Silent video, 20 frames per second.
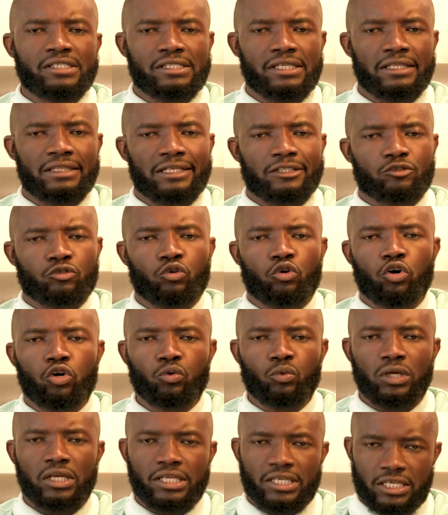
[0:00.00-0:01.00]
we say
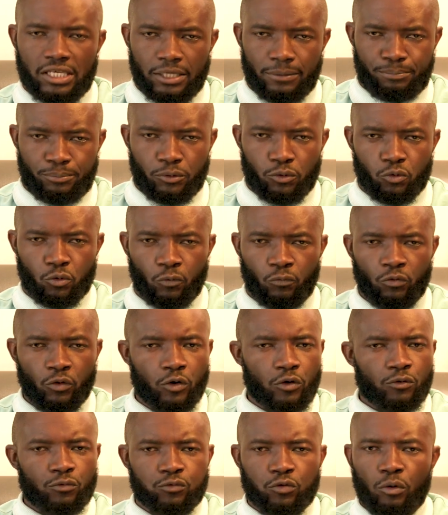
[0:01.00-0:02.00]
that God will keep
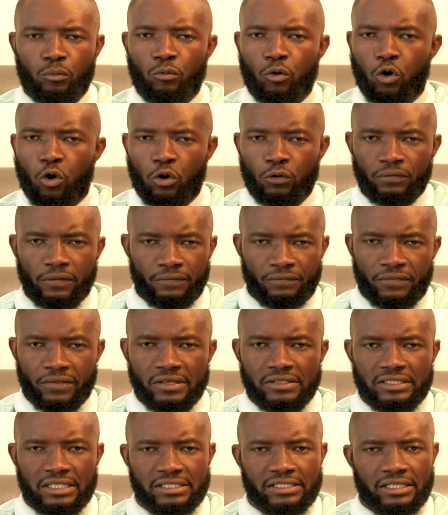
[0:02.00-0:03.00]
you from all
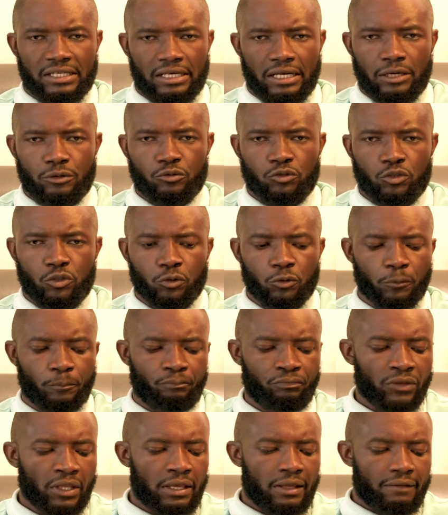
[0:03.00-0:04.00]
the things that
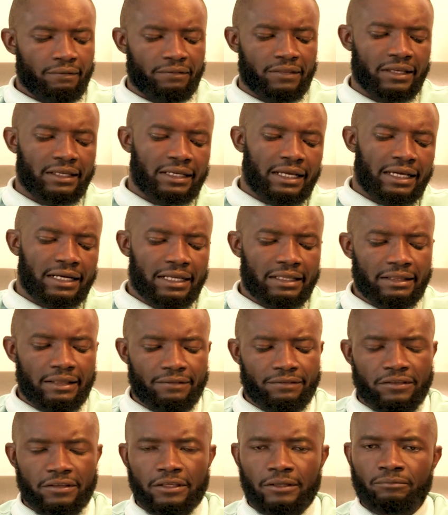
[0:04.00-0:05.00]
surround you. Then
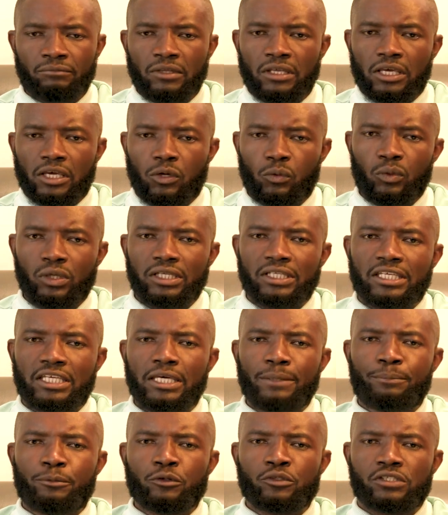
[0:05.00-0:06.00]
another thing, he
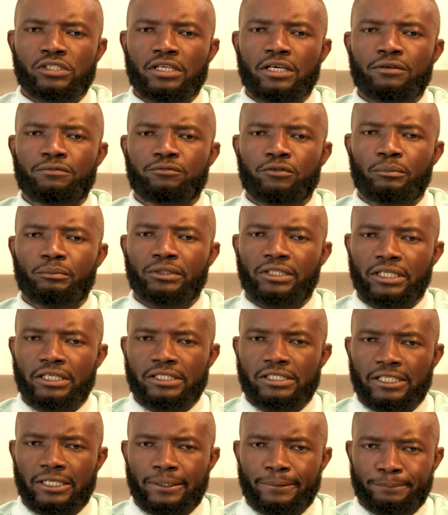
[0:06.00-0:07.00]
will keep you safe
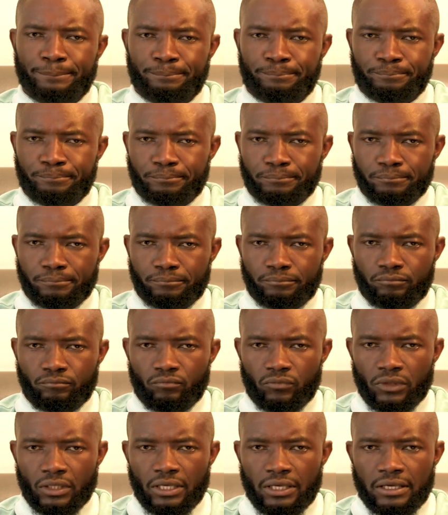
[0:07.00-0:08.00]
from danger.
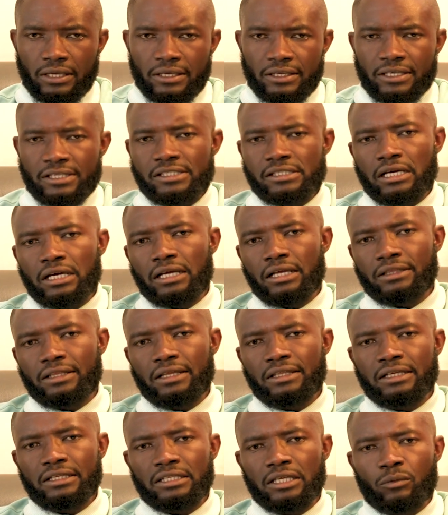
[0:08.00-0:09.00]
The
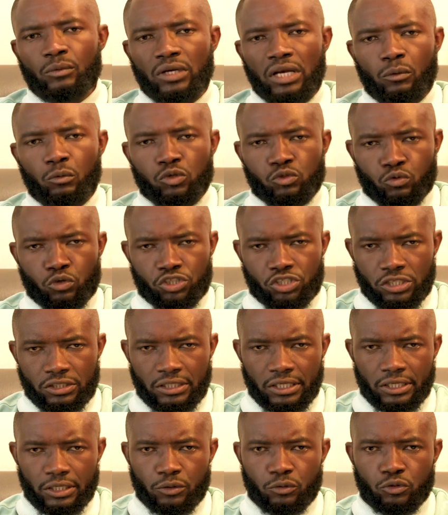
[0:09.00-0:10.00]
other day when I was
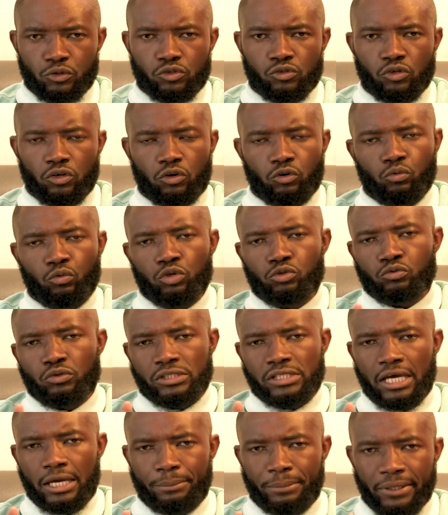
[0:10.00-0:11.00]
watching the news
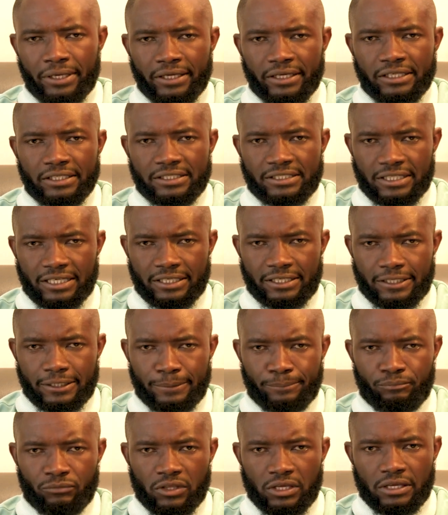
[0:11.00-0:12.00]
on what was happening in
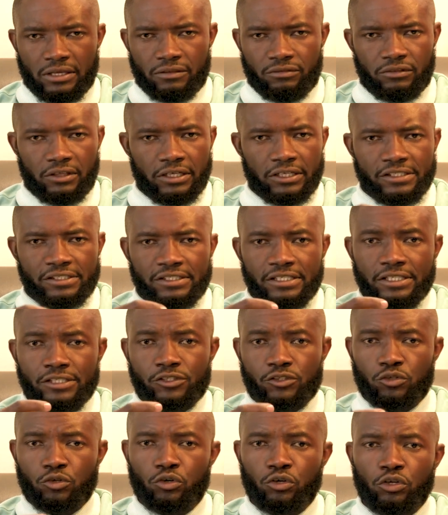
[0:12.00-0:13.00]
Turkey, there
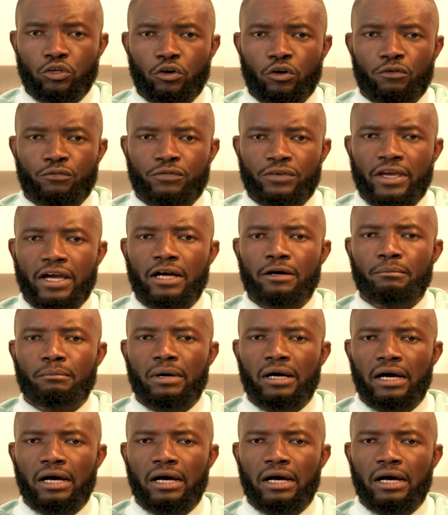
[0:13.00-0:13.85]
is this story of